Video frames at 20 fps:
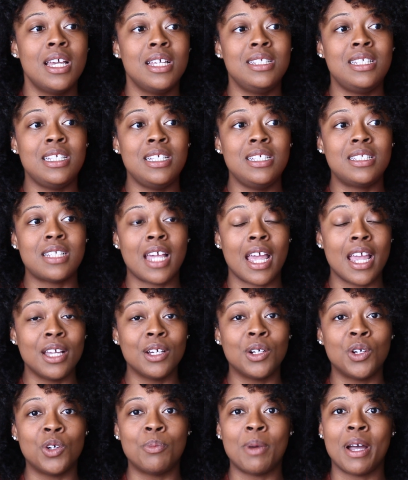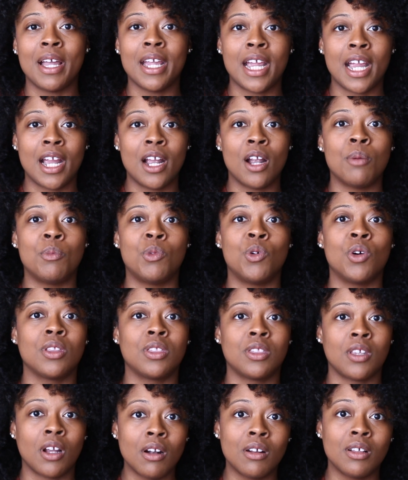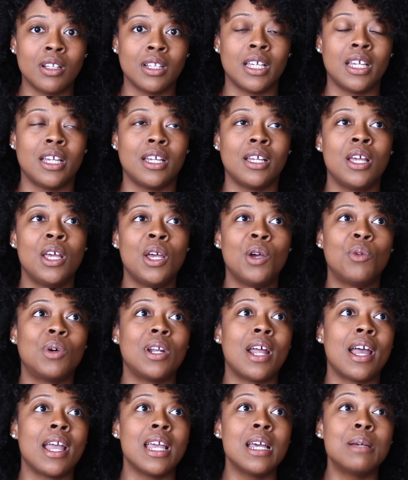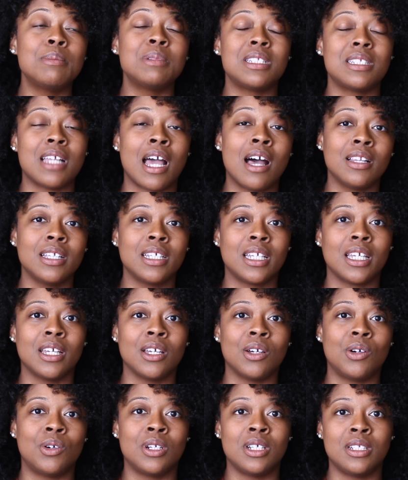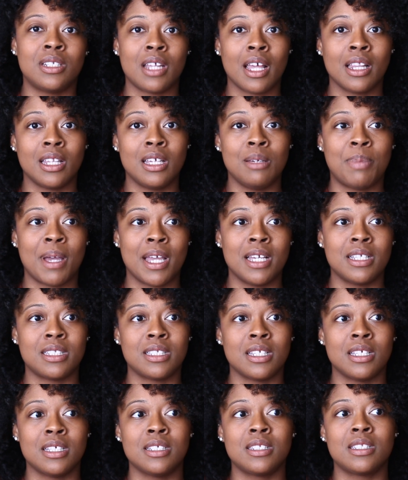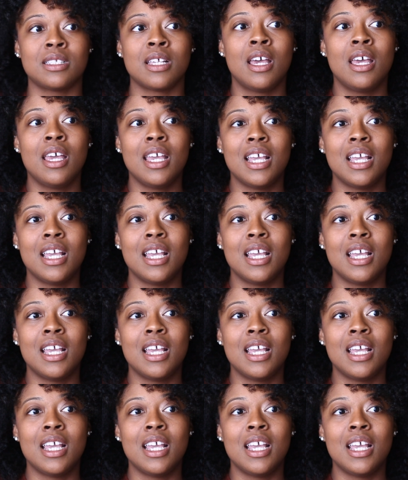detangle my hair more thoroughly when I am styling it on a daily basis